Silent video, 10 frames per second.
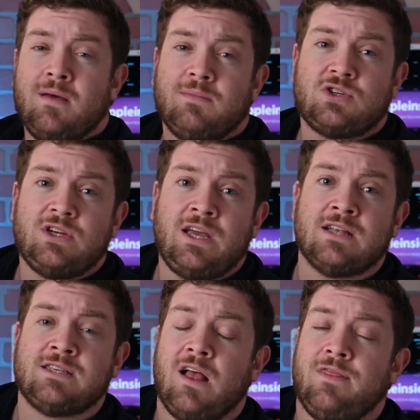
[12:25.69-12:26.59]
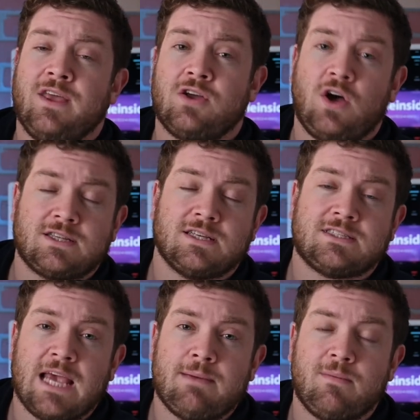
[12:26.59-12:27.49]
machines that cost the
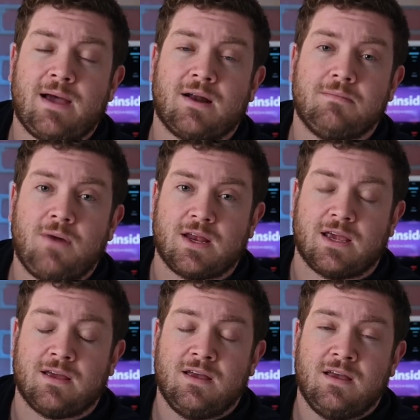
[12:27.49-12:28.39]
same amount of money,